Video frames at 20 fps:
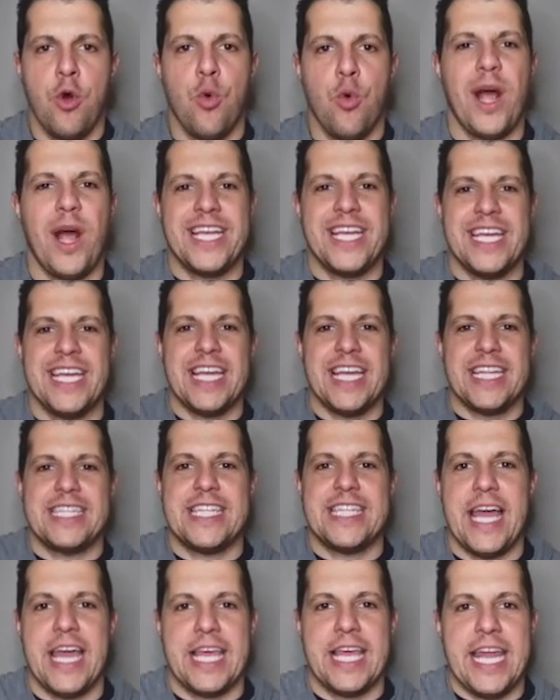where I can
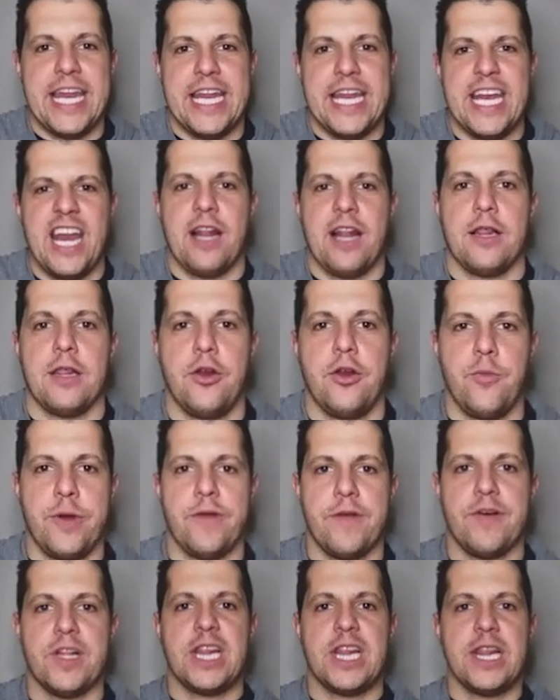get in at a little
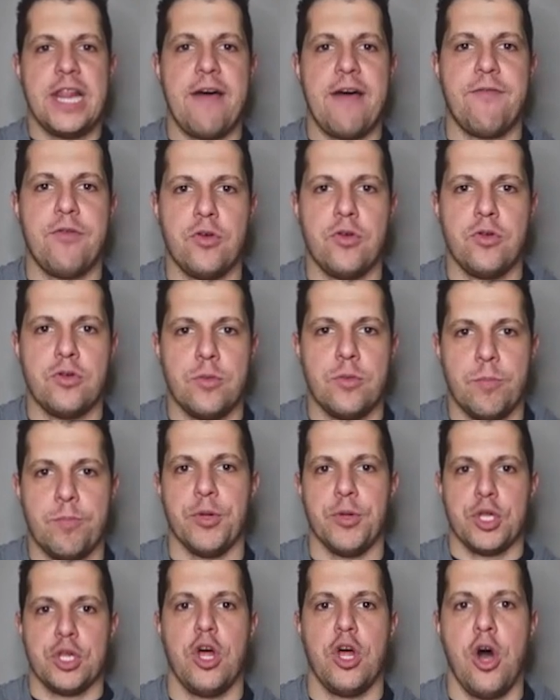bit of a level
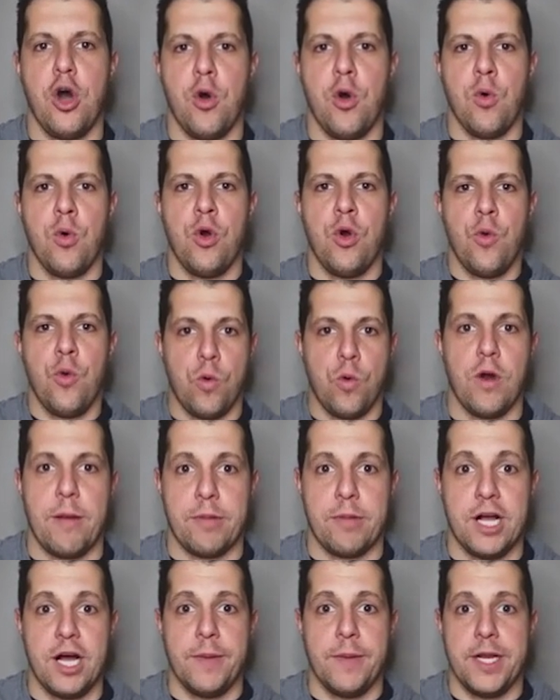below where
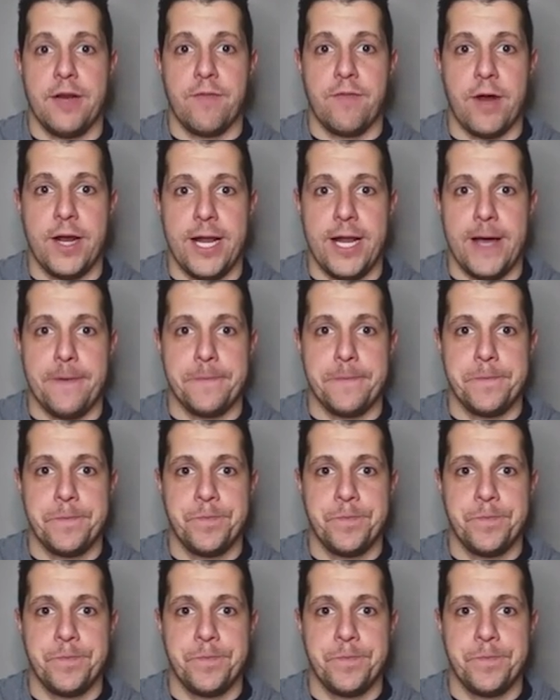I'm coming in right now.